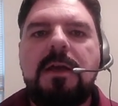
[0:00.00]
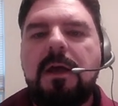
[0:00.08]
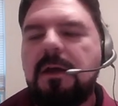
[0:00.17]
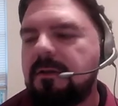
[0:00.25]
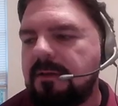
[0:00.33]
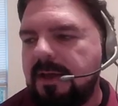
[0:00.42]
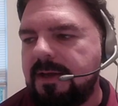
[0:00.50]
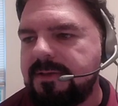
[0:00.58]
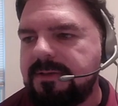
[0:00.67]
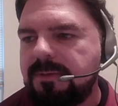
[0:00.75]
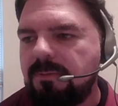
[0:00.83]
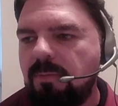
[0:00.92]

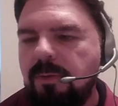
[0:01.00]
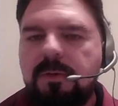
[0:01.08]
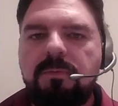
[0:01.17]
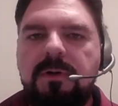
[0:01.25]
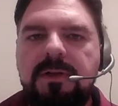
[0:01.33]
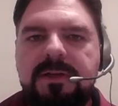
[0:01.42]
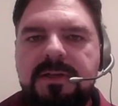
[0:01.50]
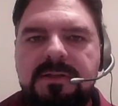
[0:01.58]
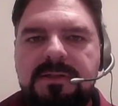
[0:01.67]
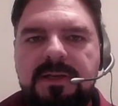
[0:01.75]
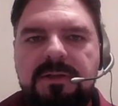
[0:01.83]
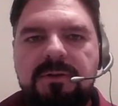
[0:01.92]
unless we really
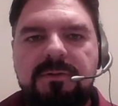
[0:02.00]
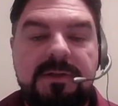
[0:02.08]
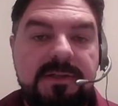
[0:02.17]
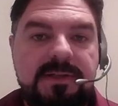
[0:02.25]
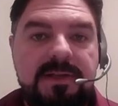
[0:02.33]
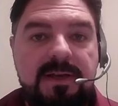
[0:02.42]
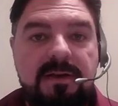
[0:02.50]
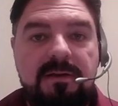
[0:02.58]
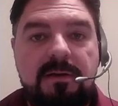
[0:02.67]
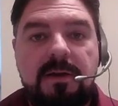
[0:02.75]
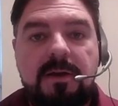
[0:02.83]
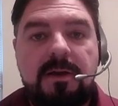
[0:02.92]
continue to
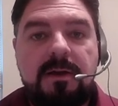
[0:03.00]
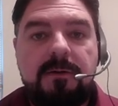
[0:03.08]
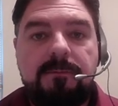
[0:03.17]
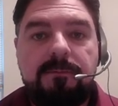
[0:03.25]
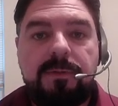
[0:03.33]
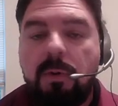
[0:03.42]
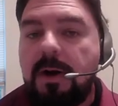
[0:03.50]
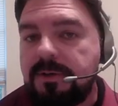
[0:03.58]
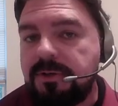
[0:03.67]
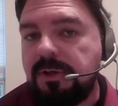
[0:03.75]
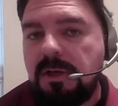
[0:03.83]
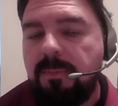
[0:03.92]
see the
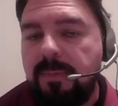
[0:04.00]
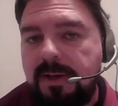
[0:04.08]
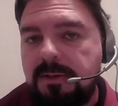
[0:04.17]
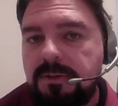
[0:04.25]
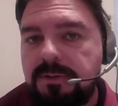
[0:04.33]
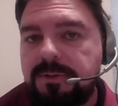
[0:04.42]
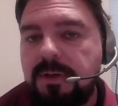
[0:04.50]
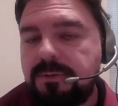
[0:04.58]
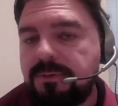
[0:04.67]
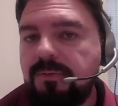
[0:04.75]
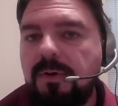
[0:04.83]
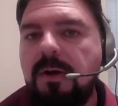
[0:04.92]
Washington Commanders
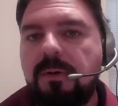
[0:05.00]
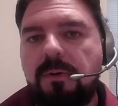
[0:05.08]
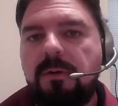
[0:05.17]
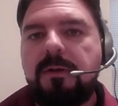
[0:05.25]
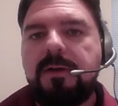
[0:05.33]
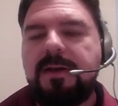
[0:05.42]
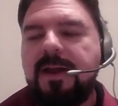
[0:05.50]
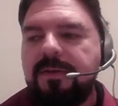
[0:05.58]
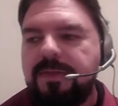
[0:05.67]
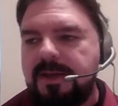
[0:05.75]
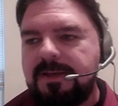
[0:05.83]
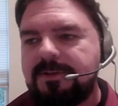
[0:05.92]
struggle. And I
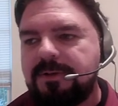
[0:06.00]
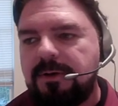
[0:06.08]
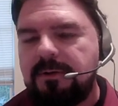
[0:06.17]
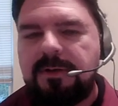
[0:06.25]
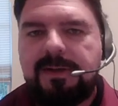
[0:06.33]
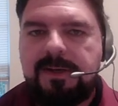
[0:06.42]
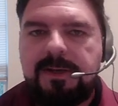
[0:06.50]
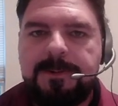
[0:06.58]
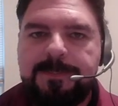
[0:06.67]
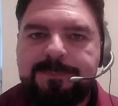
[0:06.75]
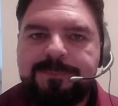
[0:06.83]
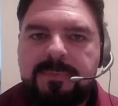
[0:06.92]
think certainly
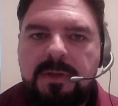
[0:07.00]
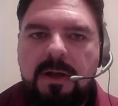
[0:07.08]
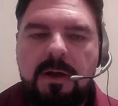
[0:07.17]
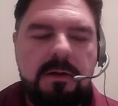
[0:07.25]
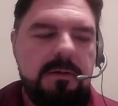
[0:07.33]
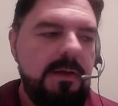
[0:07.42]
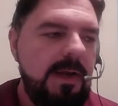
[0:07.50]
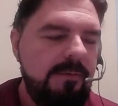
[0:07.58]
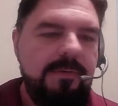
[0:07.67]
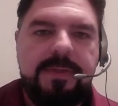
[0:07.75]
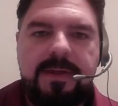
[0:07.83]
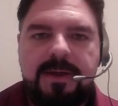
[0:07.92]

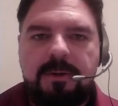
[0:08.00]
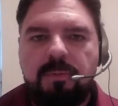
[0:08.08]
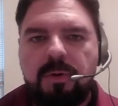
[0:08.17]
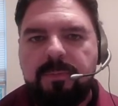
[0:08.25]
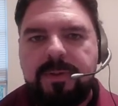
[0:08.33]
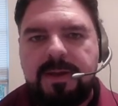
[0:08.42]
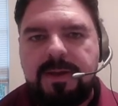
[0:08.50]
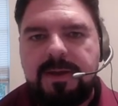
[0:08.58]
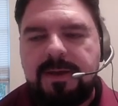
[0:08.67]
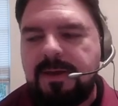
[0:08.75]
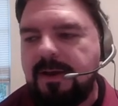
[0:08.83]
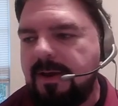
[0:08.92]
everything will
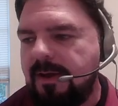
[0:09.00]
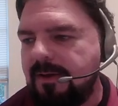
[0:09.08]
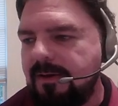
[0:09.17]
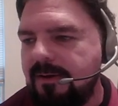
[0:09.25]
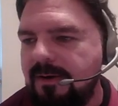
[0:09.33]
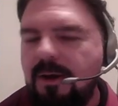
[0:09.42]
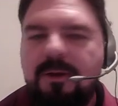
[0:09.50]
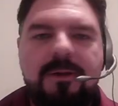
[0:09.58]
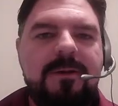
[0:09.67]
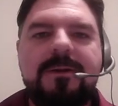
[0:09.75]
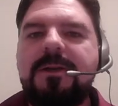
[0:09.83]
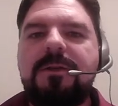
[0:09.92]
be all
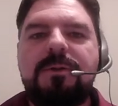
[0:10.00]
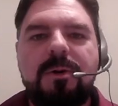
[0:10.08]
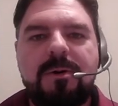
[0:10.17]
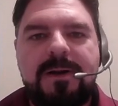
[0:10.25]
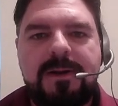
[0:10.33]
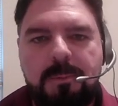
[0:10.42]
hunky-dory in